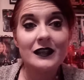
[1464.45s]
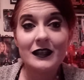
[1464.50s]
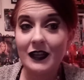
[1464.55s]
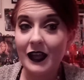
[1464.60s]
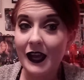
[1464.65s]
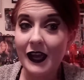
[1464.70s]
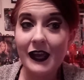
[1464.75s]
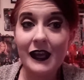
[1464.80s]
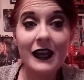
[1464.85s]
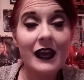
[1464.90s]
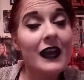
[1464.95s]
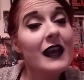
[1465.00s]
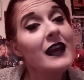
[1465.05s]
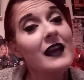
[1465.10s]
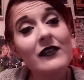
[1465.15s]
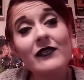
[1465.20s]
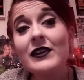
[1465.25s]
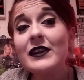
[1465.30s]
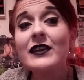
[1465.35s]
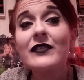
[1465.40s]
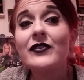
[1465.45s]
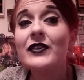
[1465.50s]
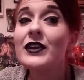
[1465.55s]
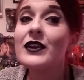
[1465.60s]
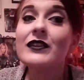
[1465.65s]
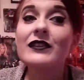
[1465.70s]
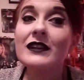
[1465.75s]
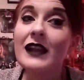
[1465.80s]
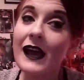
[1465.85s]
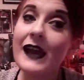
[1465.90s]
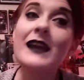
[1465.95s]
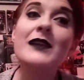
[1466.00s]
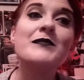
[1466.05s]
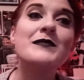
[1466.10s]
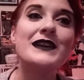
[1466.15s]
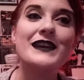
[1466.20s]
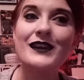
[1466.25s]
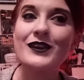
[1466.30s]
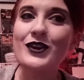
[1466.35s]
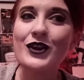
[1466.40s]
Like, even if you don't like
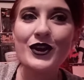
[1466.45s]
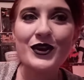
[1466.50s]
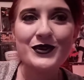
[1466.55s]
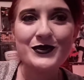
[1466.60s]
me,